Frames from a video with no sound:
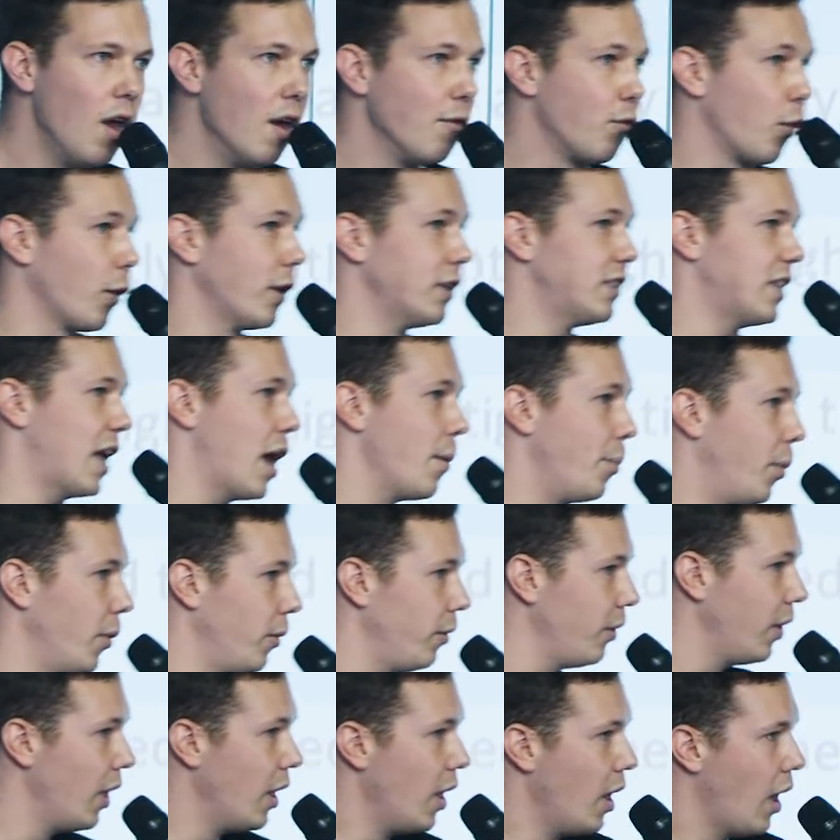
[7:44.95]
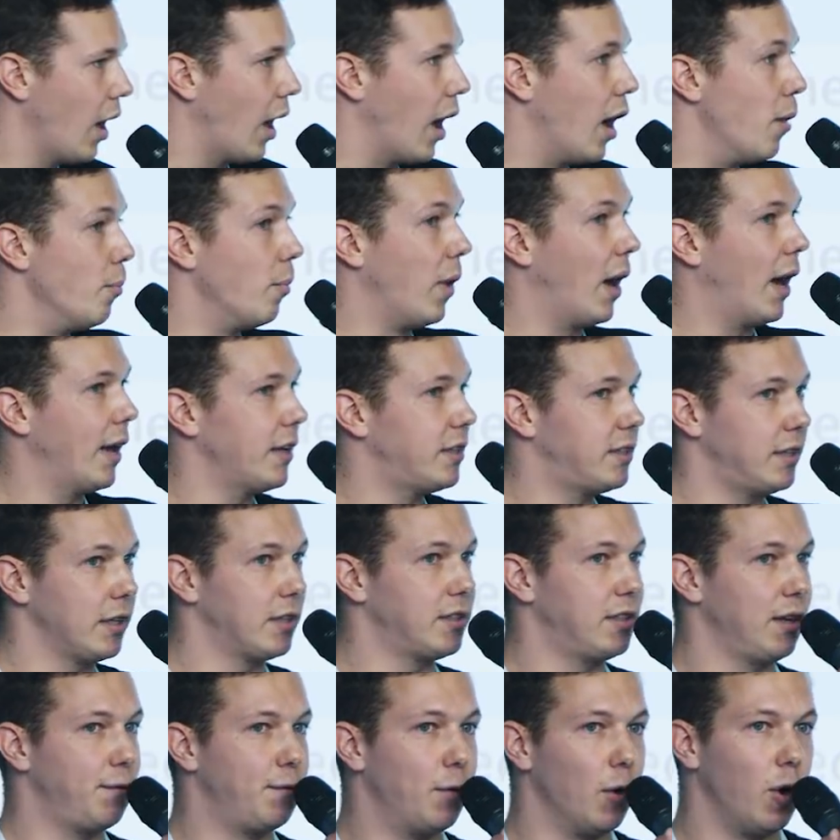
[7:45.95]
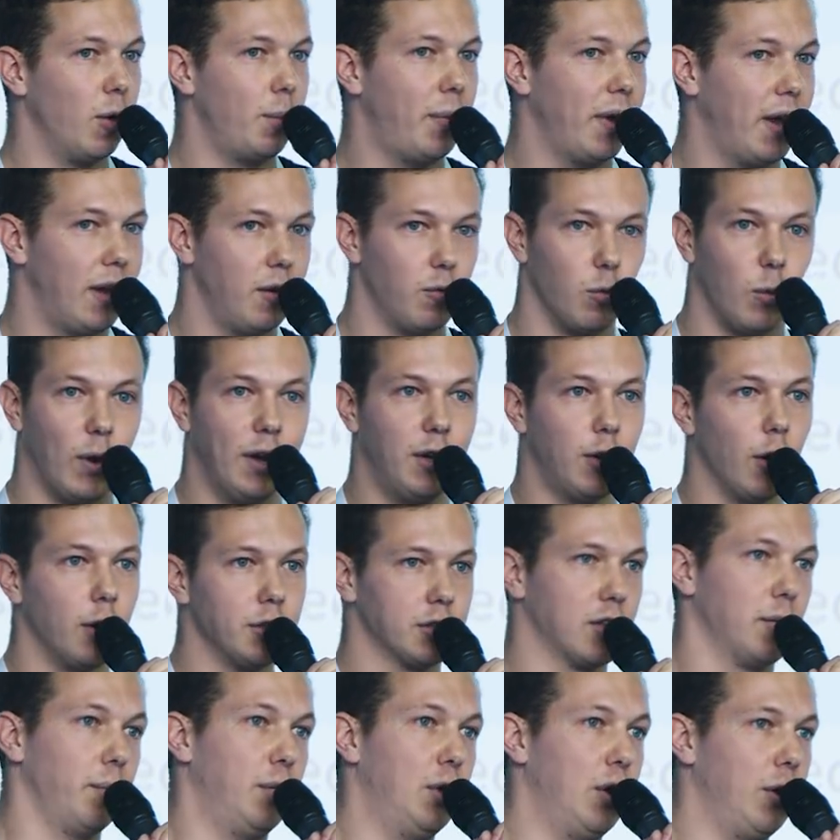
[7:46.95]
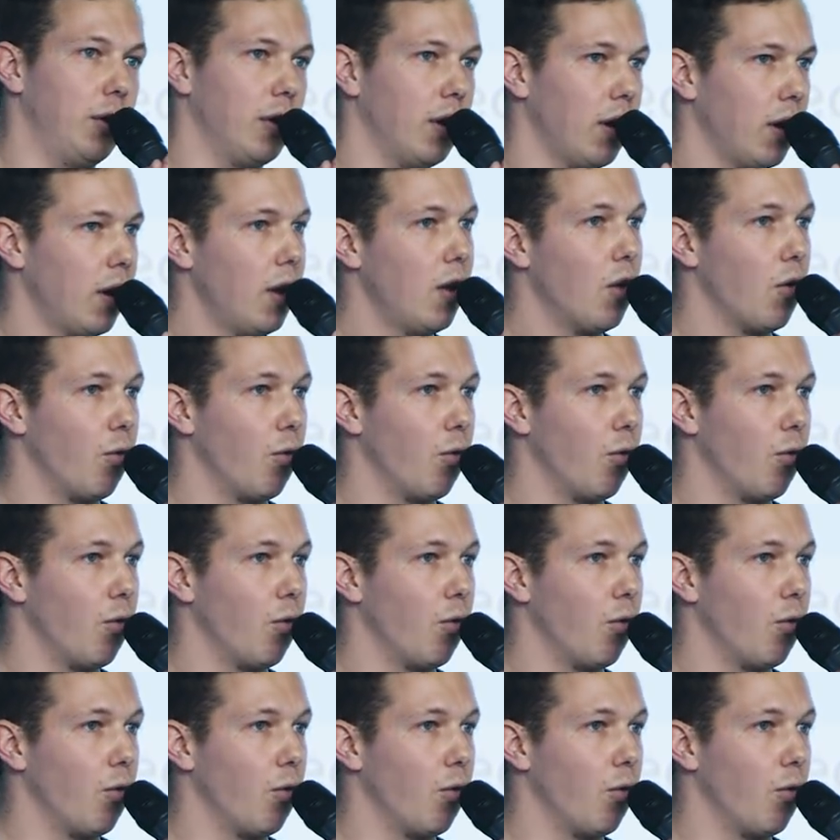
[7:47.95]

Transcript: For example, my 64-bit Windows computer